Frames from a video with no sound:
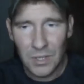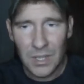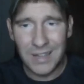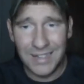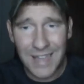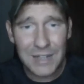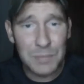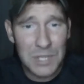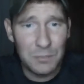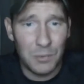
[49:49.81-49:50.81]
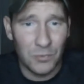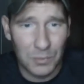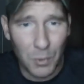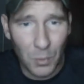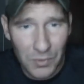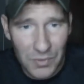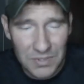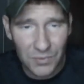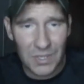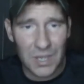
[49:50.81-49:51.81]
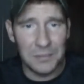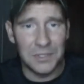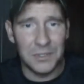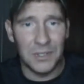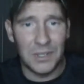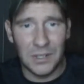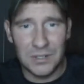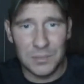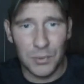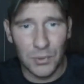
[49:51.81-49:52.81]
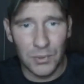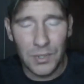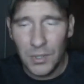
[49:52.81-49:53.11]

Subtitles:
A lot of people have reported this phenomena at Gettysburg.